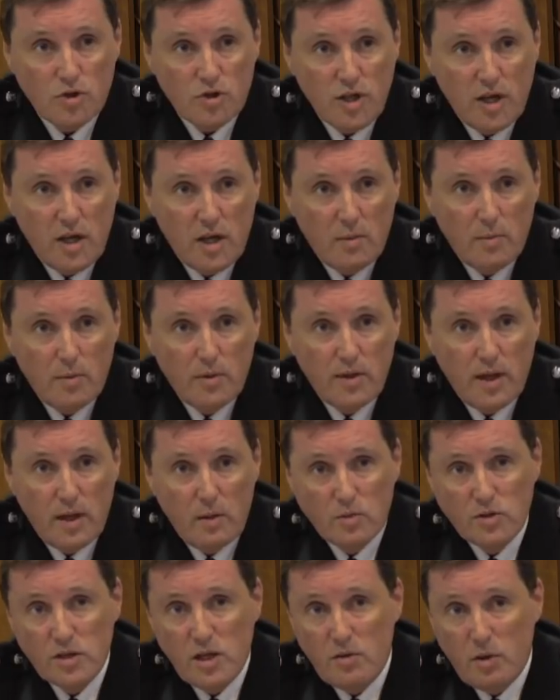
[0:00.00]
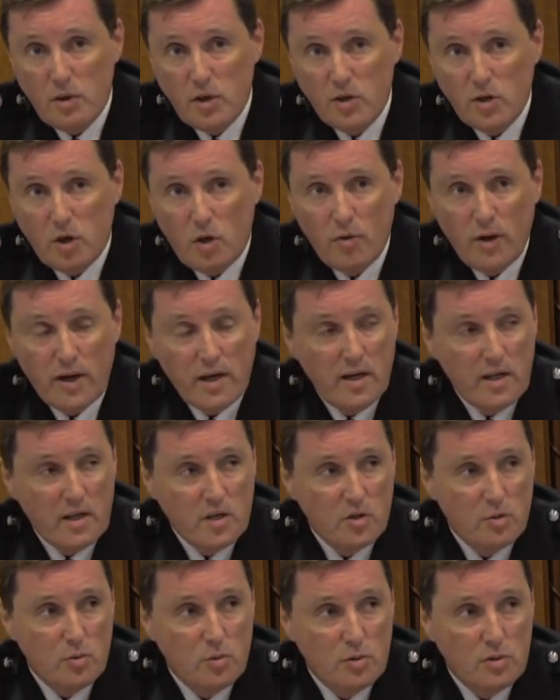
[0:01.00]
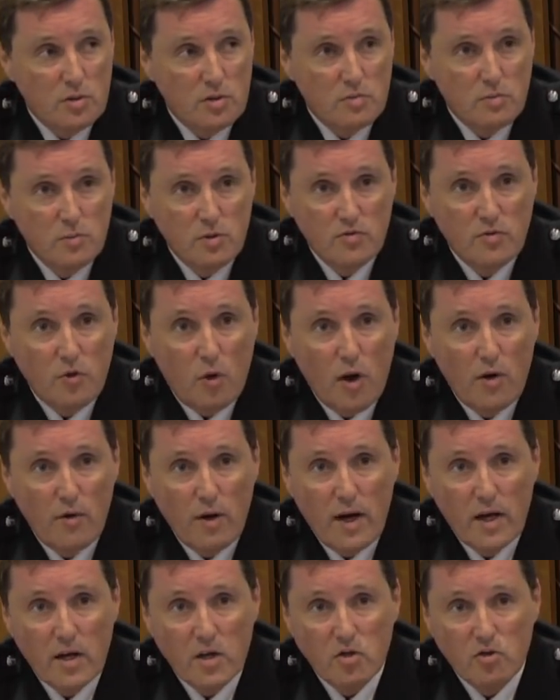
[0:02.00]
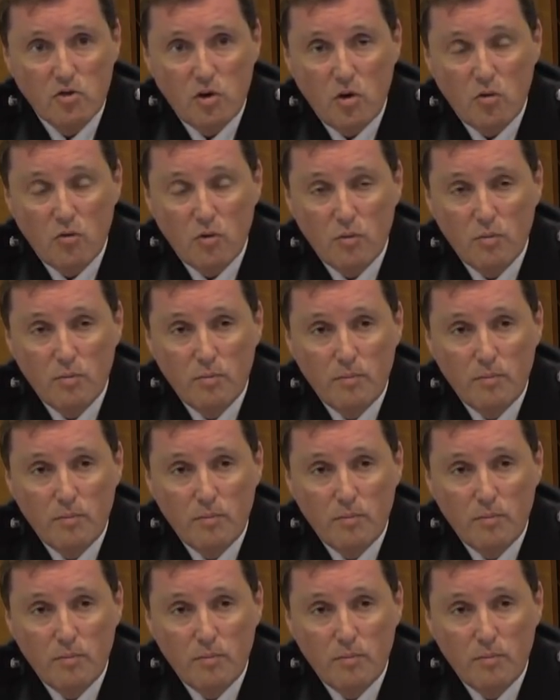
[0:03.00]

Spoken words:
set up, and that was their only direct link was via our control room.